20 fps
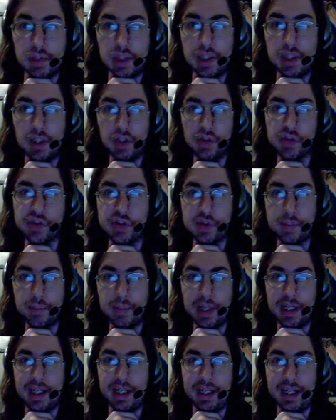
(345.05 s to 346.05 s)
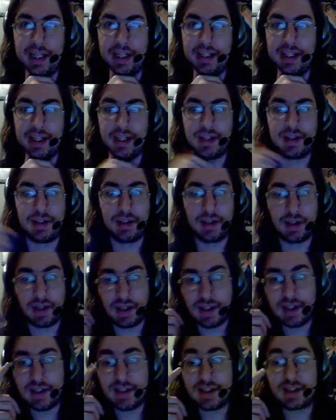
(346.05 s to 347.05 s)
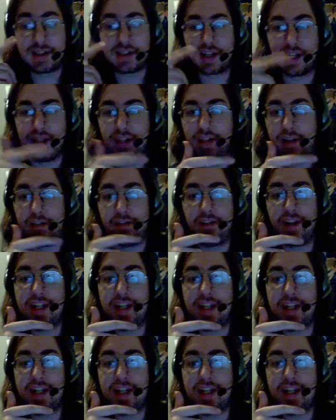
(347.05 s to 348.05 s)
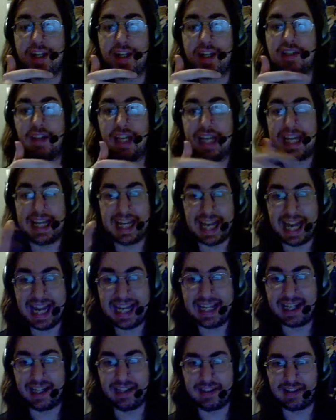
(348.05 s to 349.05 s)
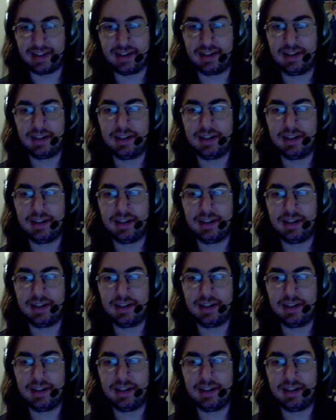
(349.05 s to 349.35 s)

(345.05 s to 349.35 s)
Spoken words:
kill somebody and then skin their face off and hang it.